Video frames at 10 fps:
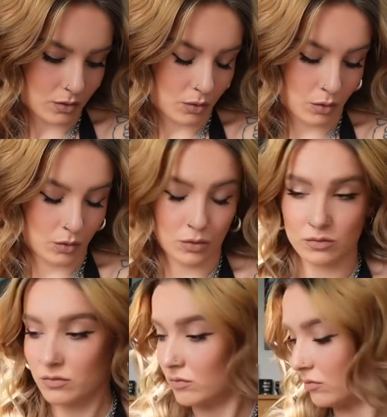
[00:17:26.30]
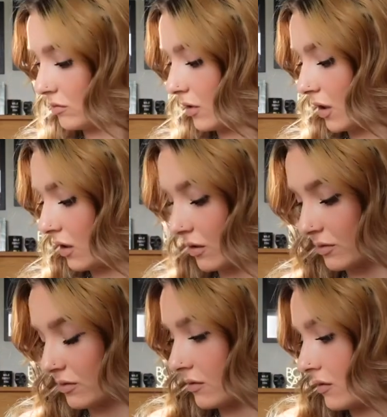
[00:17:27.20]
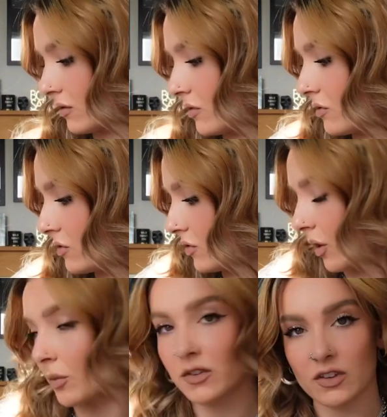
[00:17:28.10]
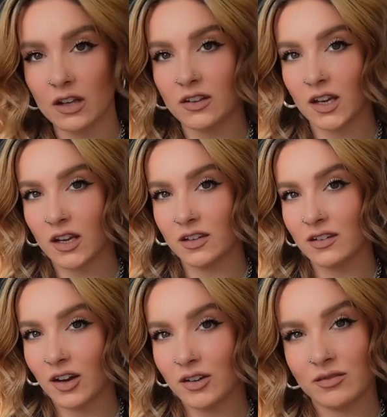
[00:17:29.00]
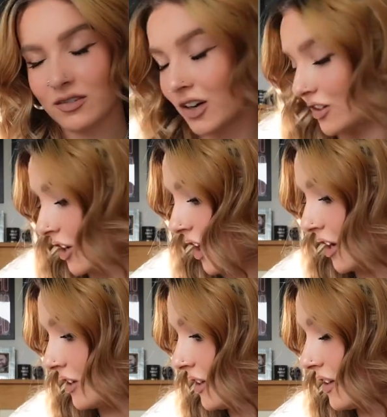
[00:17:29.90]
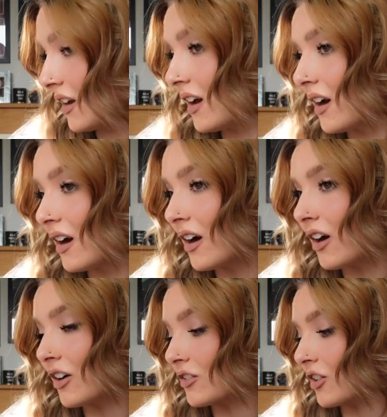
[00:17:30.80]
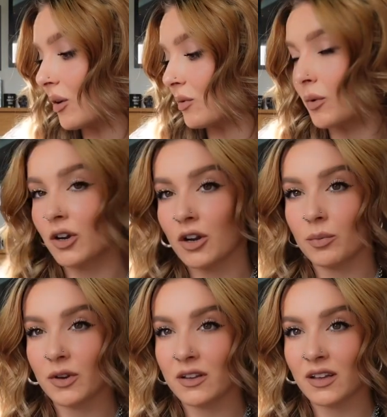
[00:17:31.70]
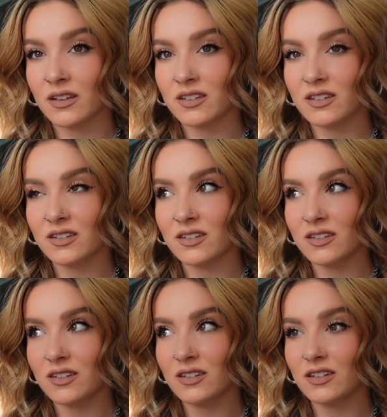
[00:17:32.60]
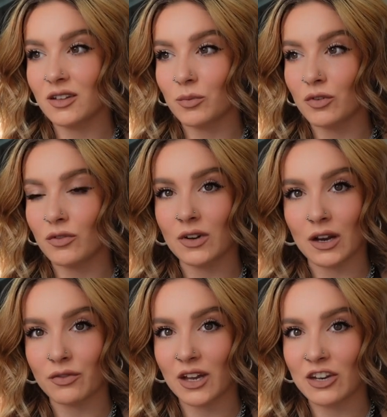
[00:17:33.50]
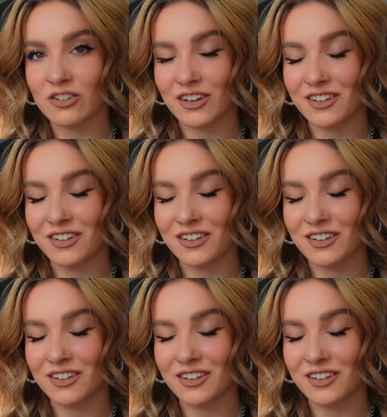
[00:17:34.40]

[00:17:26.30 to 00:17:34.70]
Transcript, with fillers: or uh, someone sent it here. I, I don't know. I just hope that when I open it, there's some sort of clarification